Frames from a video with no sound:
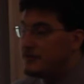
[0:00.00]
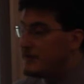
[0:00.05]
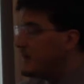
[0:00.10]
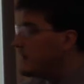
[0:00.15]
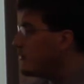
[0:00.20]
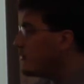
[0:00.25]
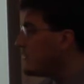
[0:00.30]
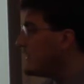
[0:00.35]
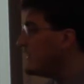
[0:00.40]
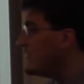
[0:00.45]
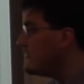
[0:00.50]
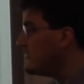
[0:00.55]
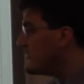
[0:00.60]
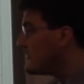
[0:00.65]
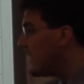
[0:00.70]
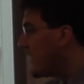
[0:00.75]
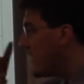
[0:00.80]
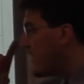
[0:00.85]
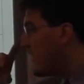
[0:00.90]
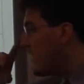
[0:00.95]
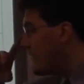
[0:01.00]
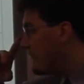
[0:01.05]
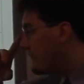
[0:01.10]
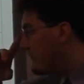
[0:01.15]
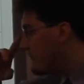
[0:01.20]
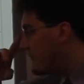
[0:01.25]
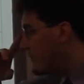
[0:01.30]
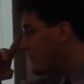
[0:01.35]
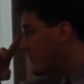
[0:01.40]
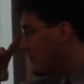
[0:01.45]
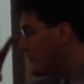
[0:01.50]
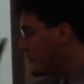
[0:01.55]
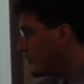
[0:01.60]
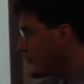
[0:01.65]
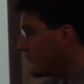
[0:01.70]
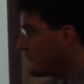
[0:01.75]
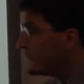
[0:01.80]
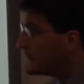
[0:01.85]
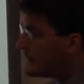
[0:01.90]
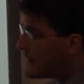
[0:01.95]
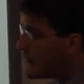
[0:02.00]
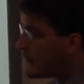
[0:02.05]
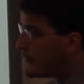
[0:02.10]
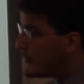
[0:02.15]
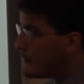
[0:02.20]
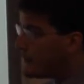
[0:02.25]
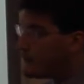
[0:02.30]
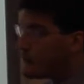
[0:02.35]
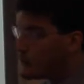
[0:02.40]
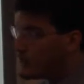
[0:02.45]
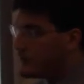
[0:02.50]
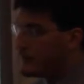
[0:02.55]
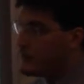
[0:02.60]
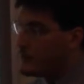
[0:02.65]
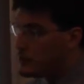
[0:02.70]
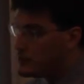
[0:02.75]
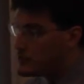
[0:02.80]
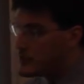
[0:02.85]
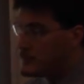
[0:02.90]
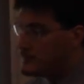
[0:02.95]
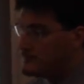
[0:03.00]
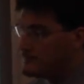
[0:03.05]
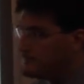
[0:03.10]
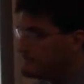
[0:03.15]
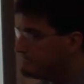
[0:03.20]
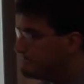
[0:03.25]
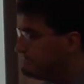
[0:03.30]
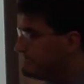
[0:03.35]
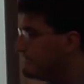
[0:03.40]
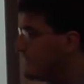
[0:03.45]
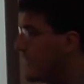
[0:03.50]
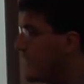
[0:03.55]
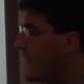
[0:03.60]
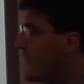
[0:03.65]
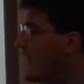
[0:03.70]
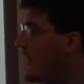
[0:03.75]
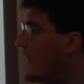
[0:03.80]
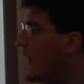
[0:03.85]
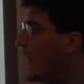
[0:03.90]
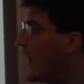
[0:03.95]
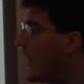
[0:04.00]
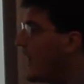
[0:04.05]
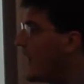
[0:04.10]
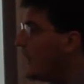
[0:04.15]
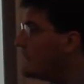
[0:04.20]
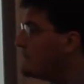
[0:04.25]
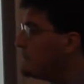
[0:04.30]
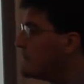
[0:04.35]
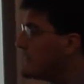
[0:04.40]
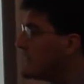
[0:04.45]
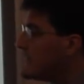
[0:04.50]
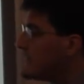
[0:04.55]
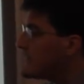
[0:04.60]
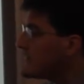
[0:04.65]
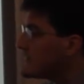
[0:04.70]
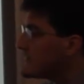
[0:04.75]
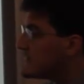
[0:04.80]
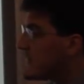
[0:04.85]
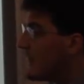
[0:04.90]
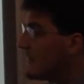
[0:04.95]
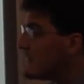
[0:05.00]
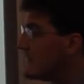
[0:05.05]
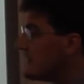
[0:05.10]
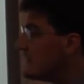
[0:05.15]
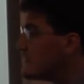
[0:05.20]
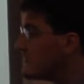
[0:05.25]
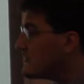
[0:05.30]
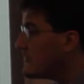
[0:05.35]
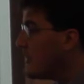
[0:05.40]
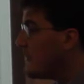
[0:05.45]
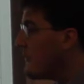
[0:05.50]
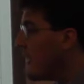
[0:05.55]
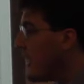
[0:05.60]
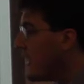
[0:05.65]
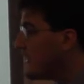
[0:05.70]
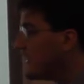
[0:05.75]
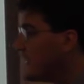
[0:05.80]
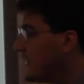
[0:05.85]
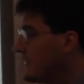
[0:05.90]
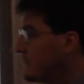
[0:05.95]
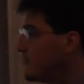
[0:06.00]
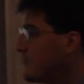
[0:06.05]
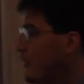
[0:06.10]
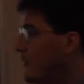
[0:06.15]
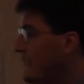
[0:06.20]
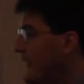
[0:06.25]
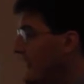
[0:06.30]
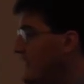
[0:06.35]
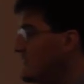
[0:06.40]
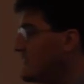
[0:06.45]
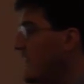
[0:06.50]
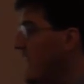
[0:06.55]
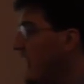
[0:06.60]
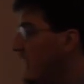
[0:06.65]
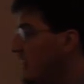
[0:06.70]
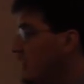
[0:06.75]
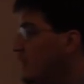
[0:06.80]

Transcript: decrease uh, your surface area for diffusion. Um, sunken stomata will maintain